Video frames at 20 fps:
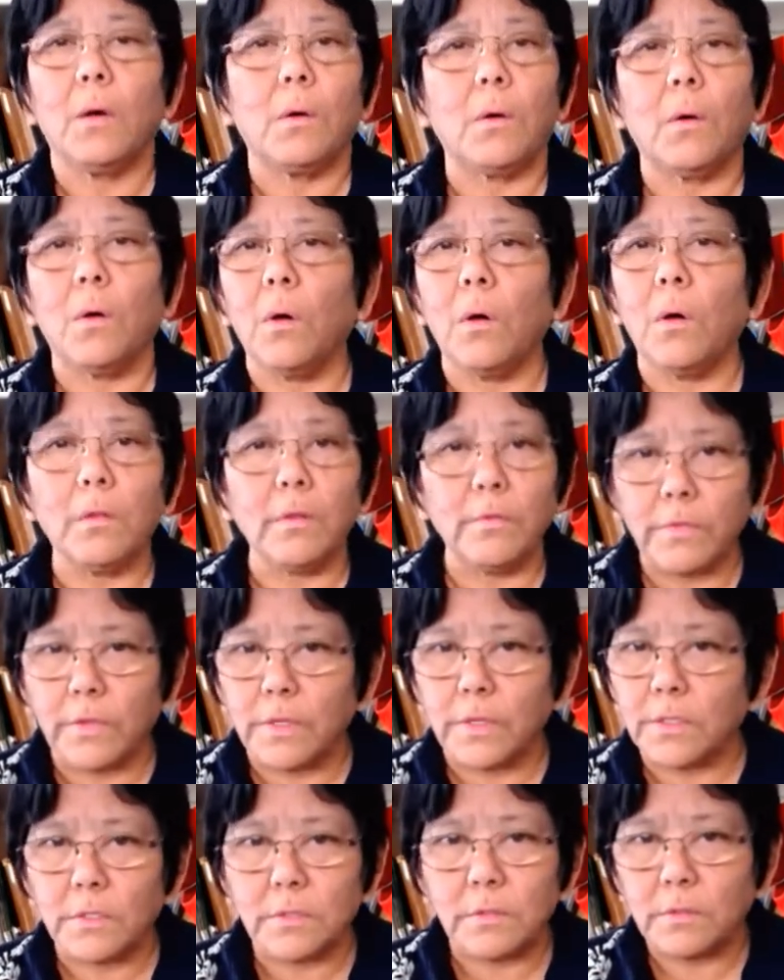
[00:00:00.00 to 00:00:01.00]
all of
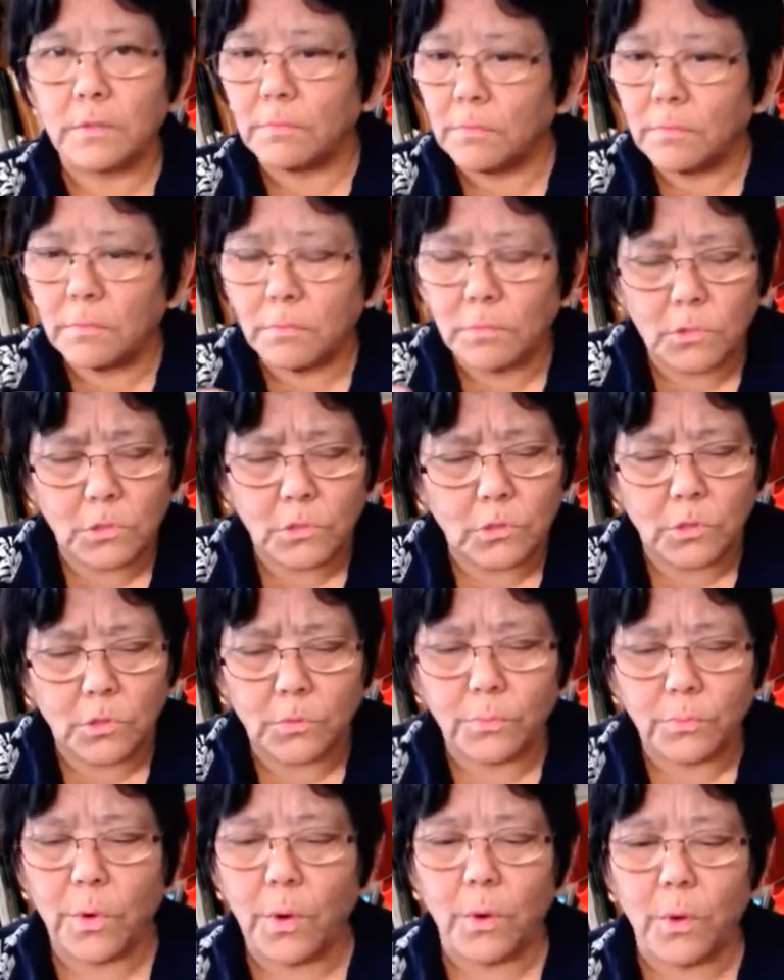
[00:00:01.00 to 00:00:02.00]
this
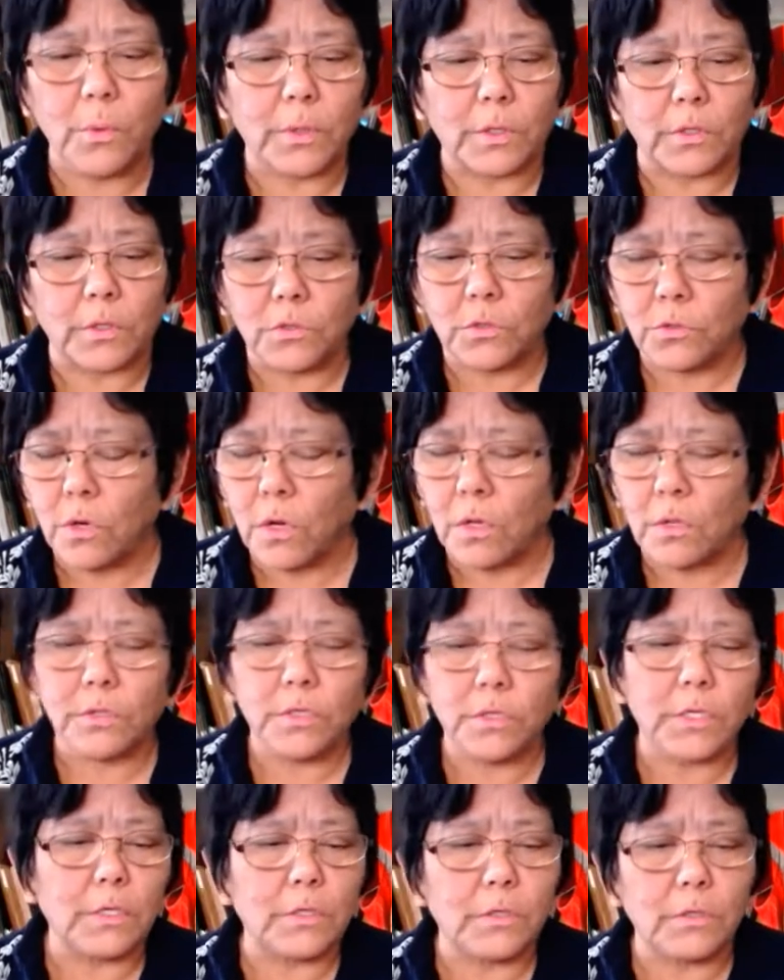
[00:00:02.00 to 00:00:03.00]
tarot and
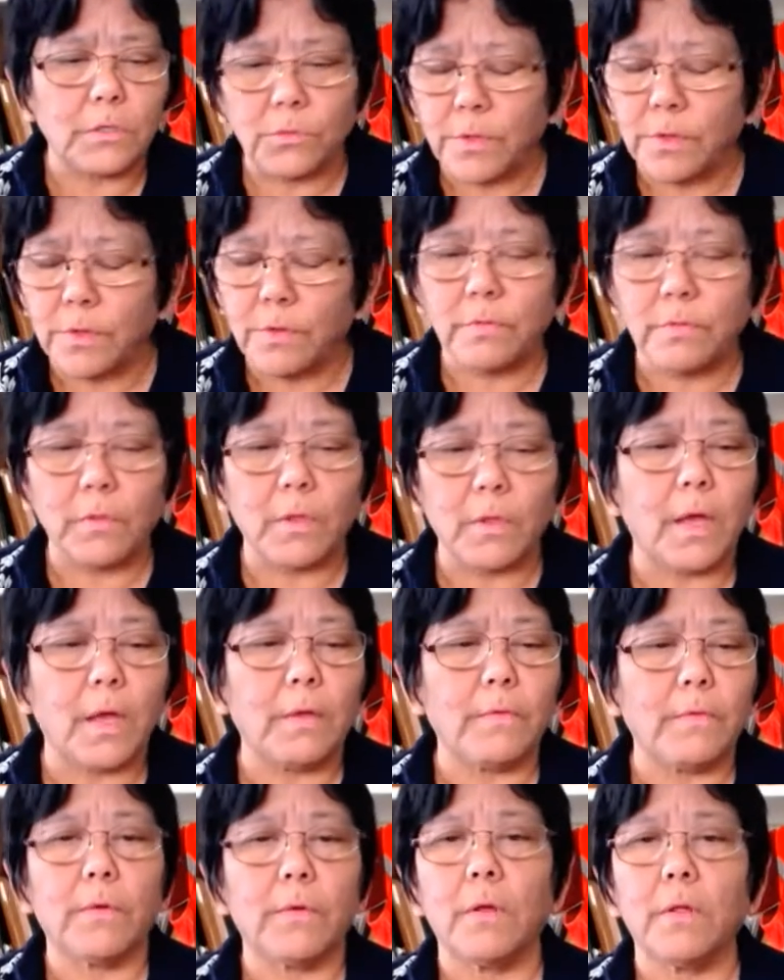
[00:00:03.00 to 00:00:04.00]
astrology and tree of
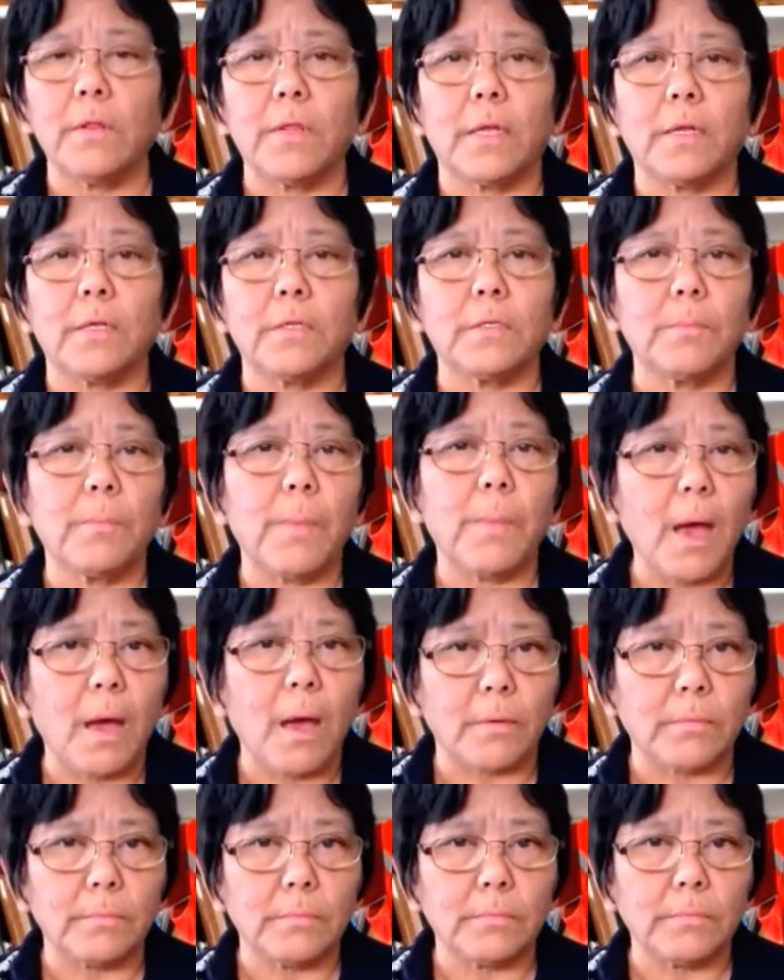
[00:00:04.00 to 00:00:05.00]
life and all that is
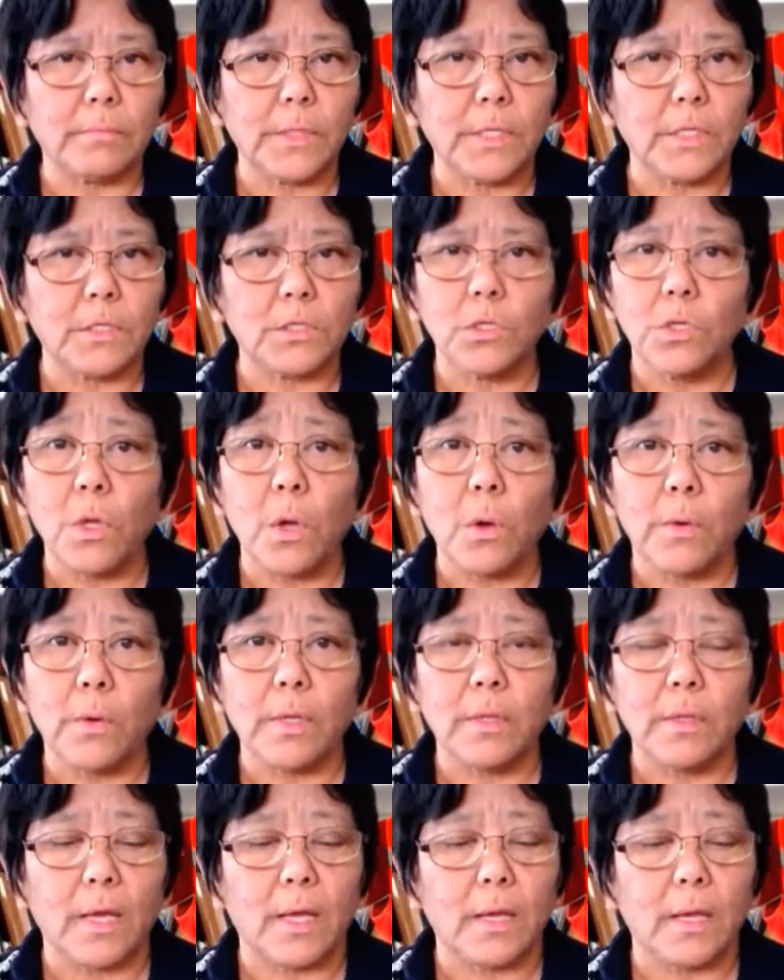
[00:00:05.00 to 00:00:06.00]
about, is
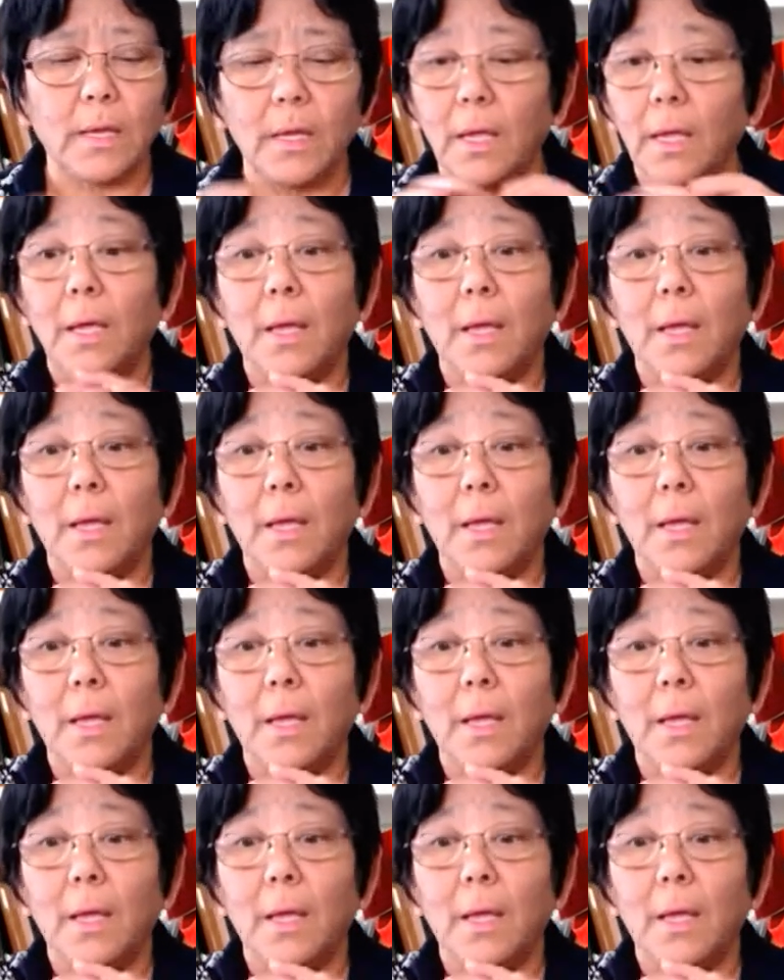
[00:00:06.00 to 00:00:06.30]
knowing that